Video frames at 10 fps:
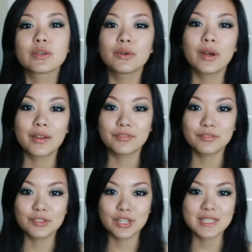So
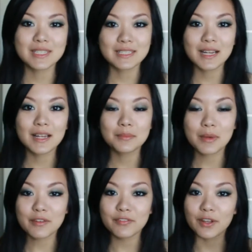I've just
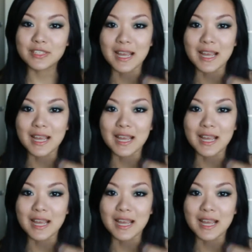done my false